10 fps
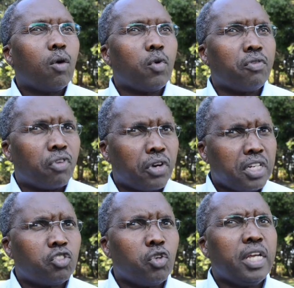We've
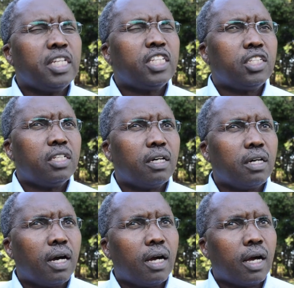already trained
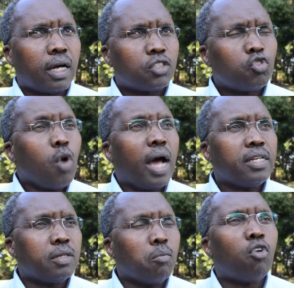
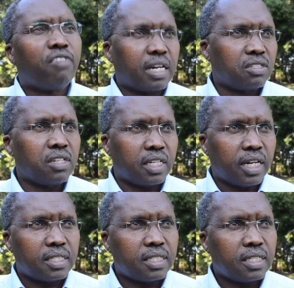200 more
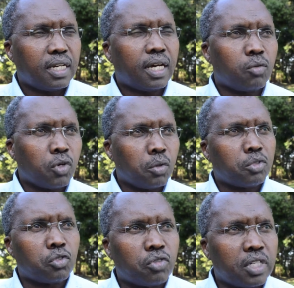vaccinators, and we hope
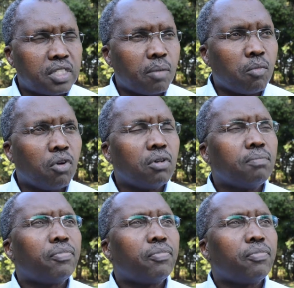to train some more.